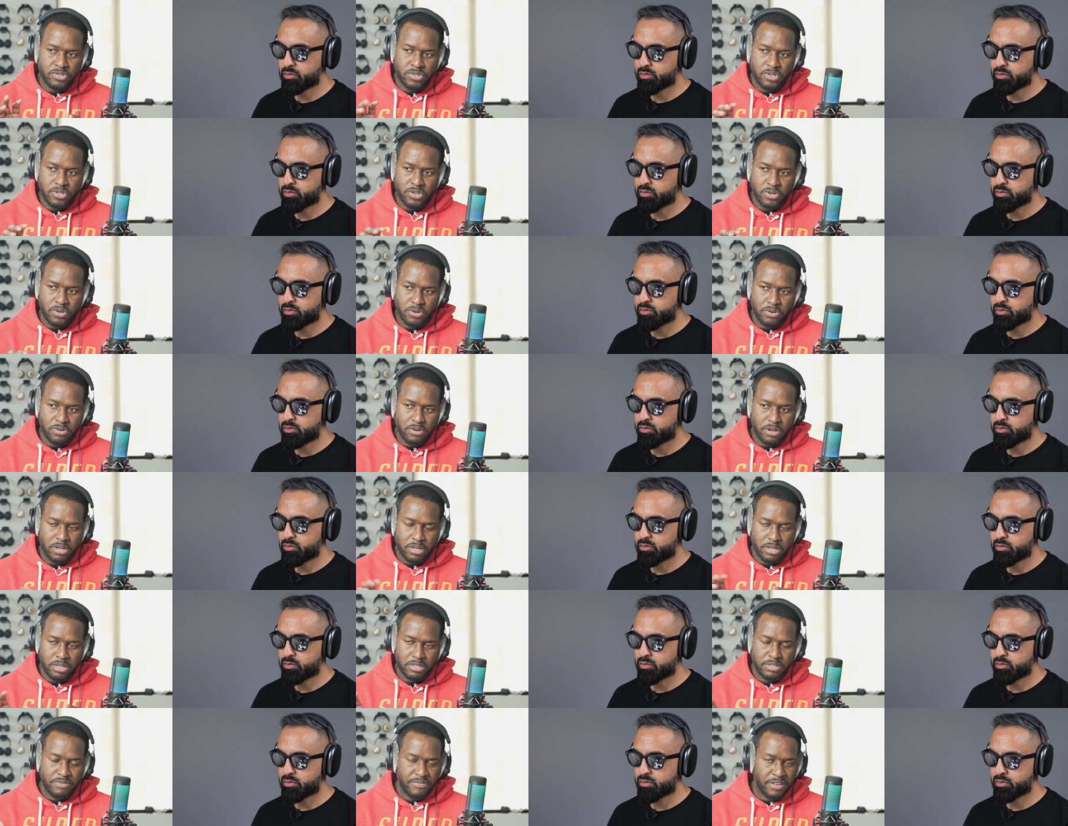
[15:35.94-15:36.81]
Speaker 1: you know,
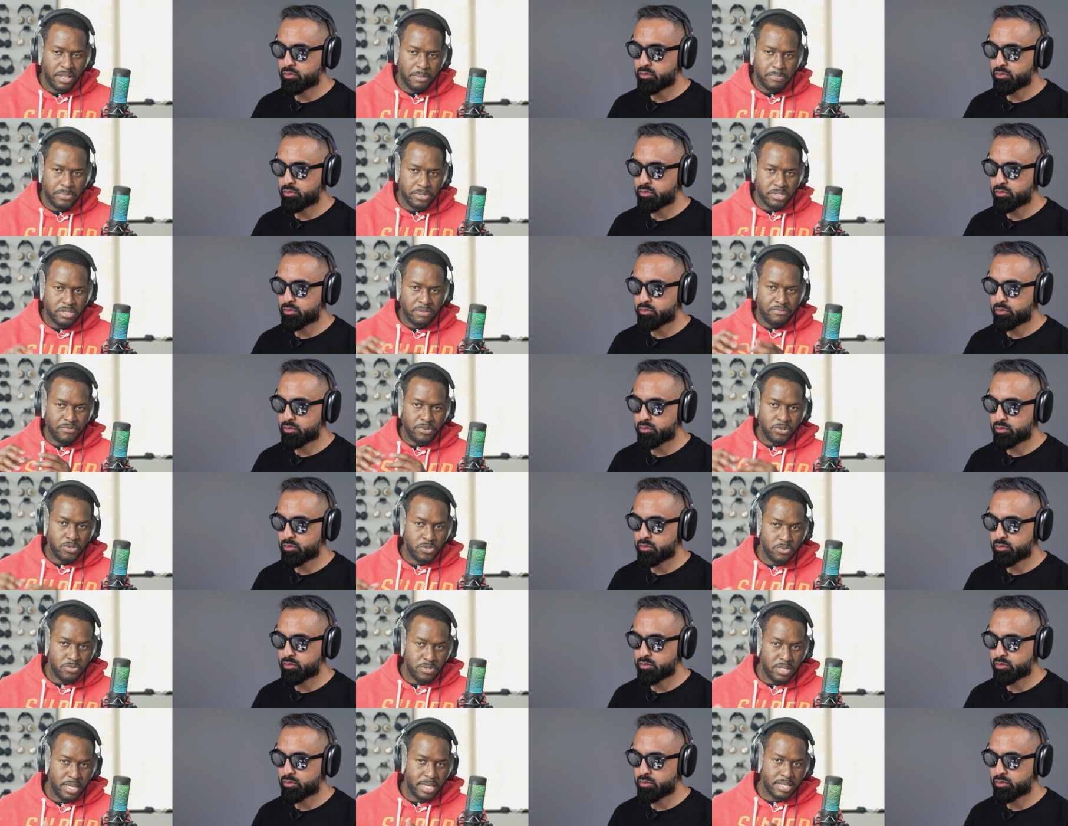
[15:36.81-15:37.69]
developers, if you
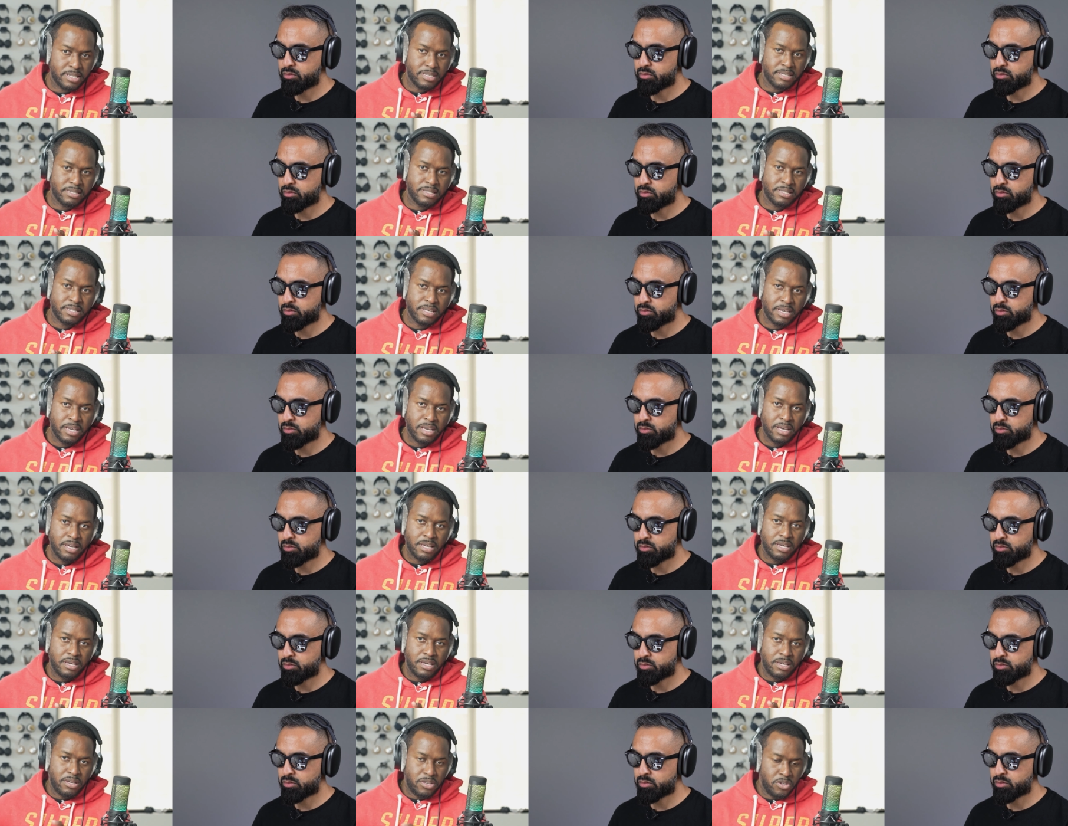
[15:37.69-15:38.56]
do this,
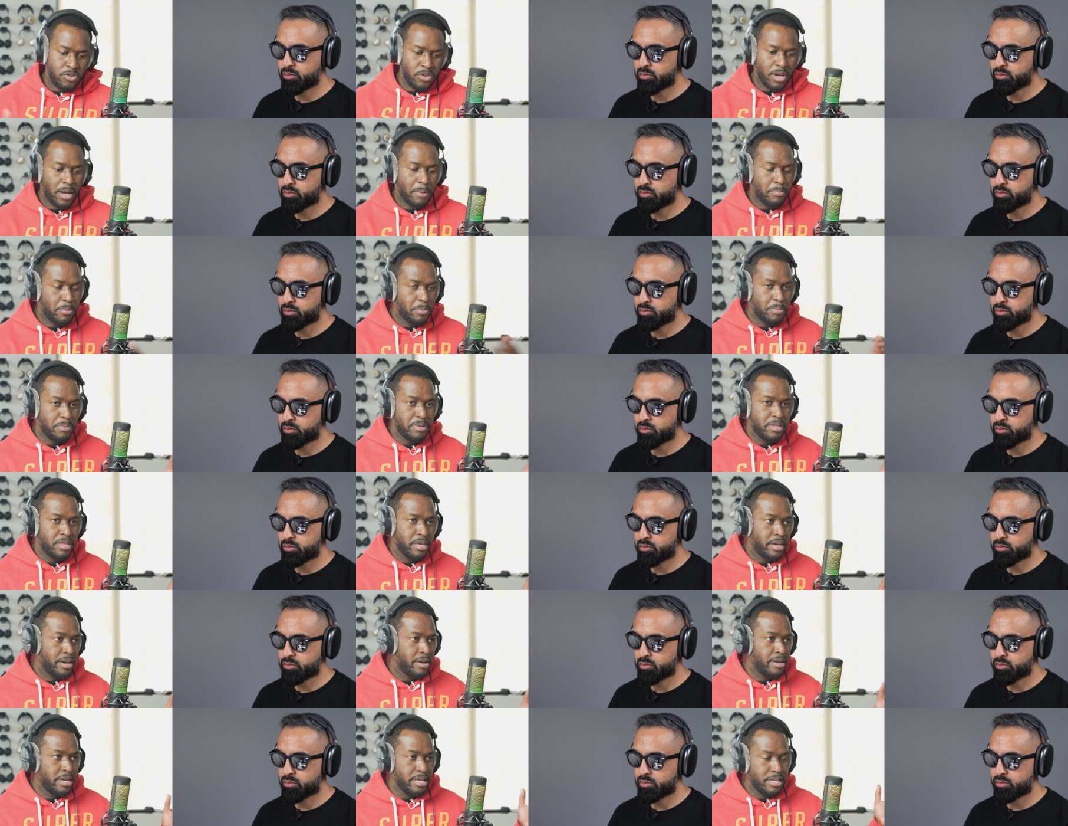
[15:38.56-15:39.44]
your app will be
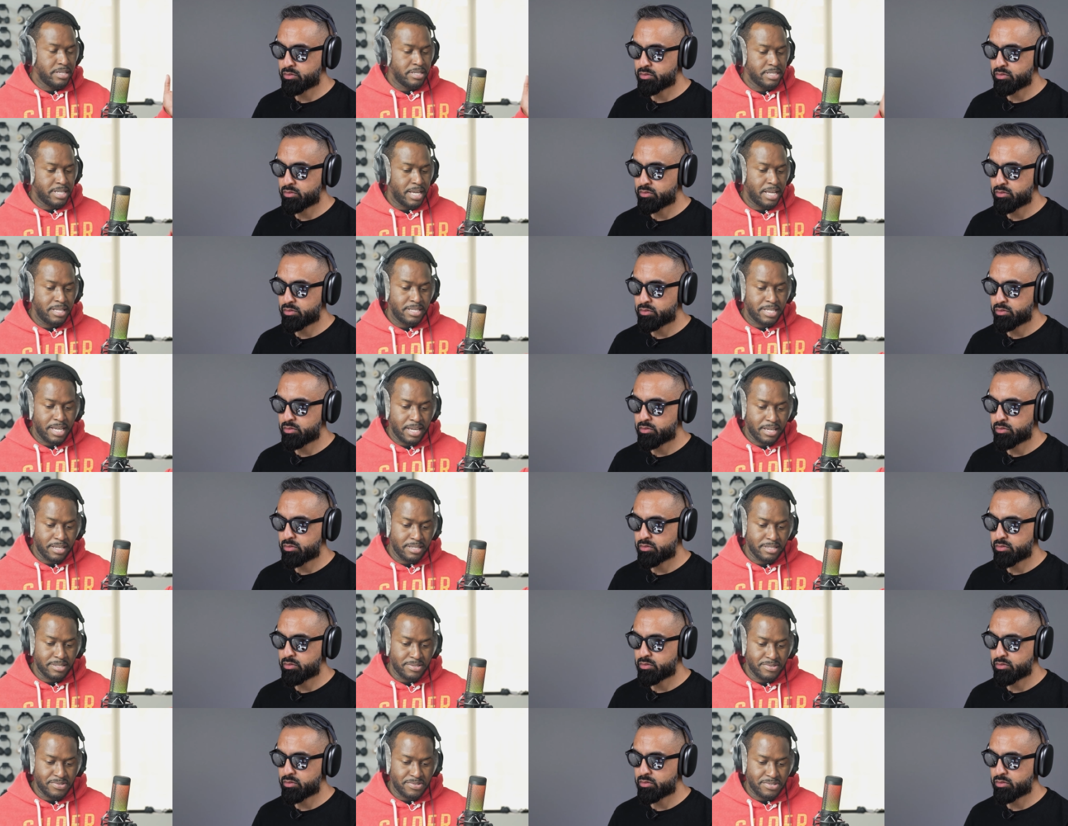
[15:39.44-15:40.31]
there in 10
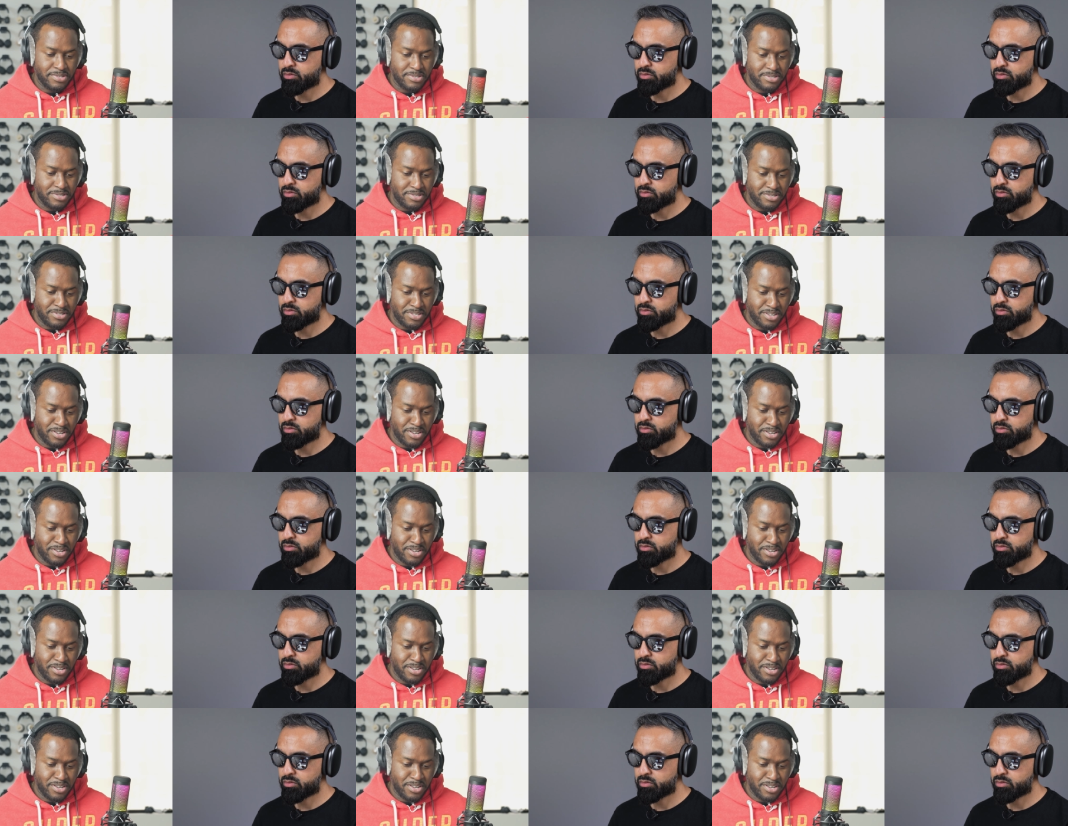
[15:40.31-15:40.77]
seconds, you